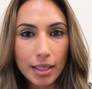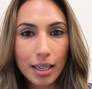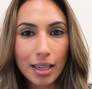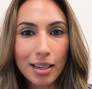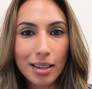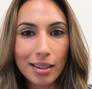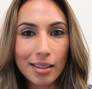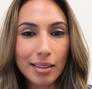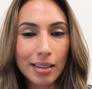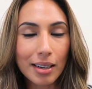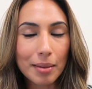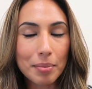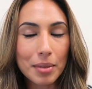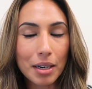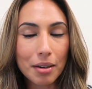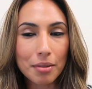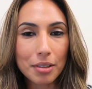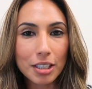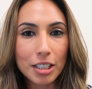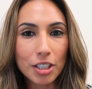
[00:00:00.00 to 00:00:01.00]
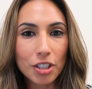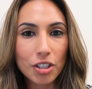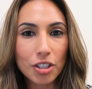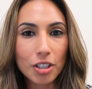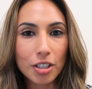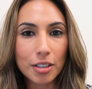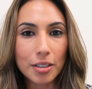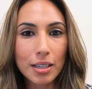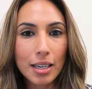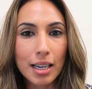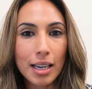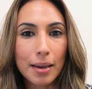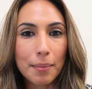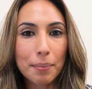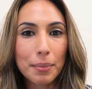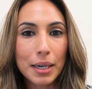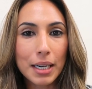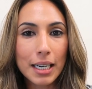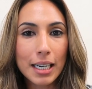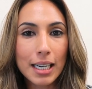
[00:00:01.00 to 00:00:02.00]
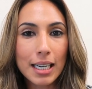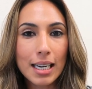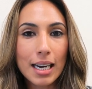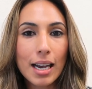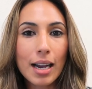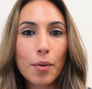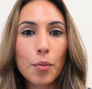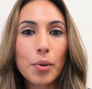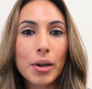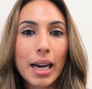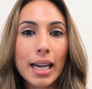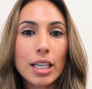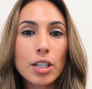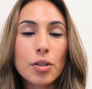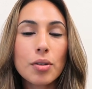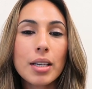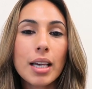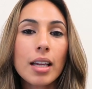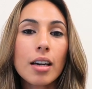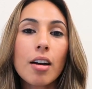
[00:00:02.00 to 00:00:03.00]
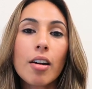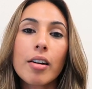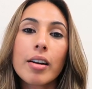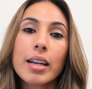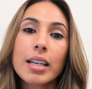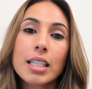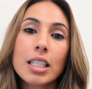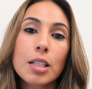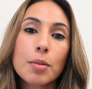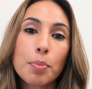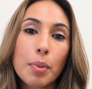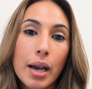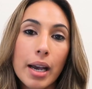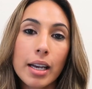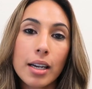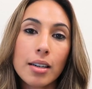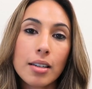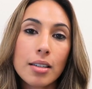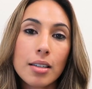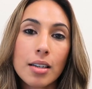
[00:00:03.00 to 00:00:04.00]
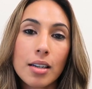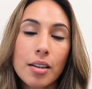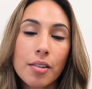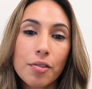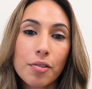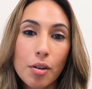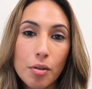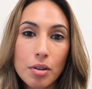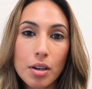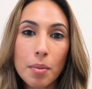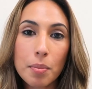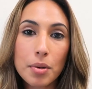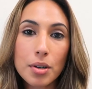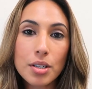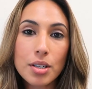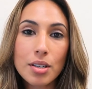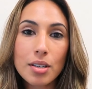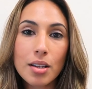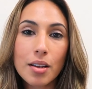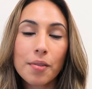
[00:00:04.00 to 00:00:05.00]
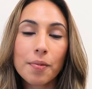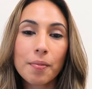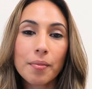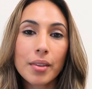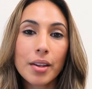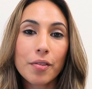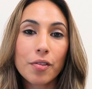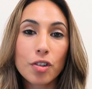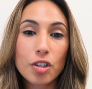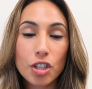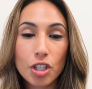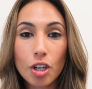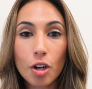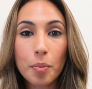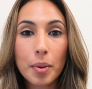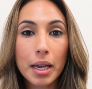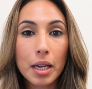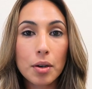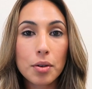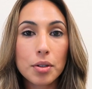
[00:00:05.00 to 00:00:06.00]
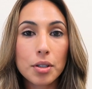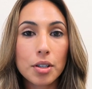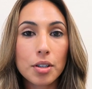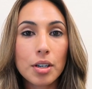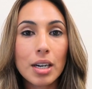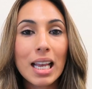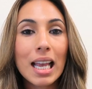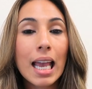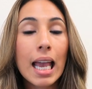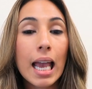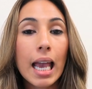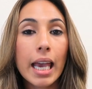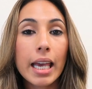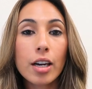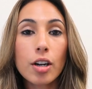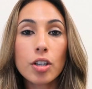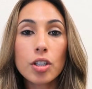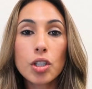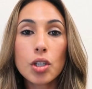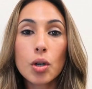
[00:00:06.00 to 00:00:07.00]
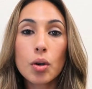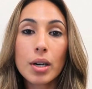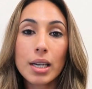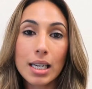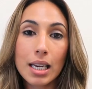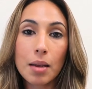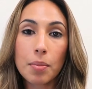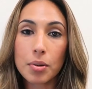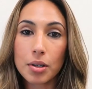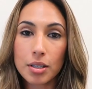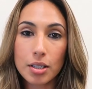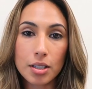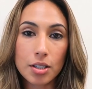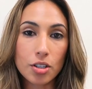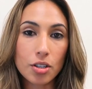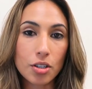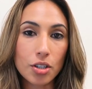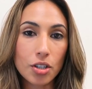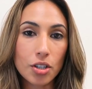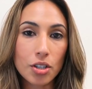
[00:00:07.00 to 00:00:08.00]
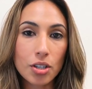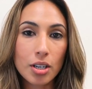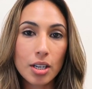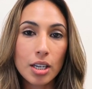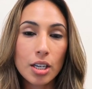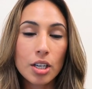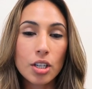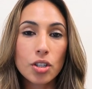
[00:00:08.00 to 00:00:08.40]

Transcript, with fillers: Uh, I'm not really sure. But what I do get are expired phone numbers for sale by owner and also a neighborhood search.